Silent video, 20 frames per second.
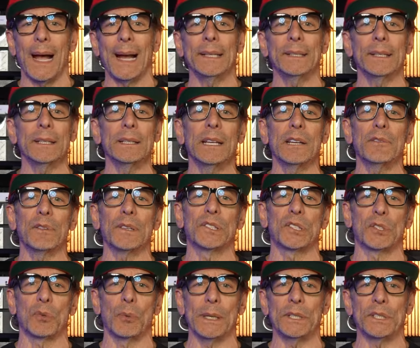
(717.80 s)
I didn't even
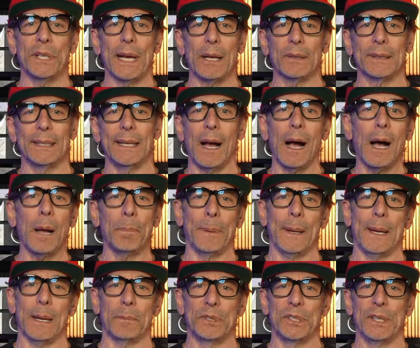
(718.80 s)
switch out the op
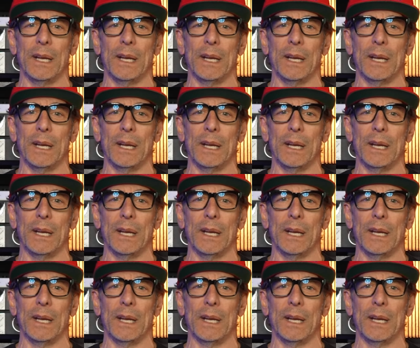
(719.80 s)
amps